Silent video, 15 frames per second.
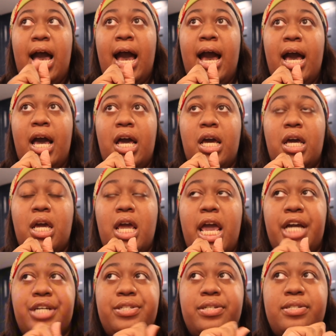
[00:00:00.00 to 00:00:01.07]
I
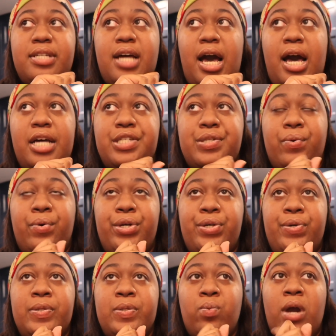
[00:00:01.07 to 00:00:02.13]
exercised or
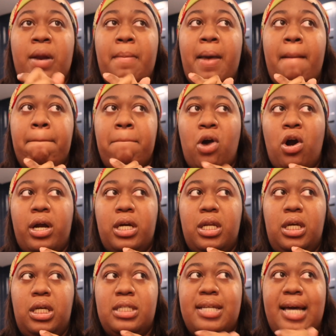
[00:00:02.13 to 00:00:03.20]
used one of my
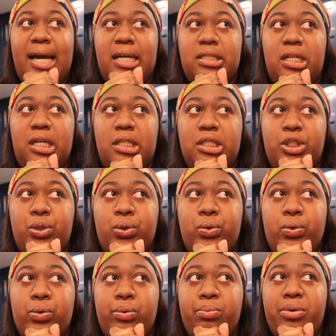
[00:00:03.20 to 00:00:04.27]
marketing tactics
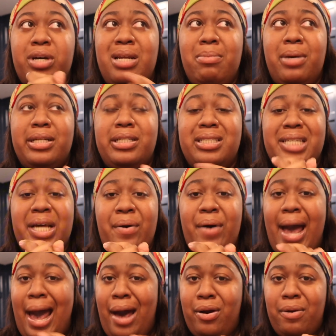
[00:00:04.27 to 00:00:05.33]
to pretty much sell
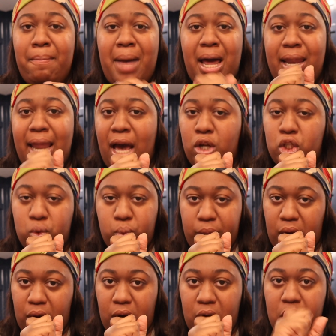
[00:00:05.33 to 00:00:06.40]
out of my
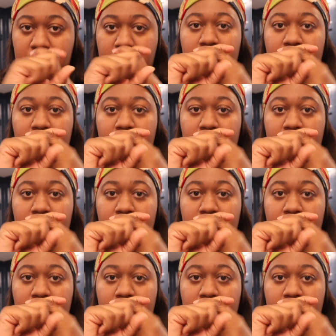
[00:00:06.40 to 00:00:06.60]
loungewear,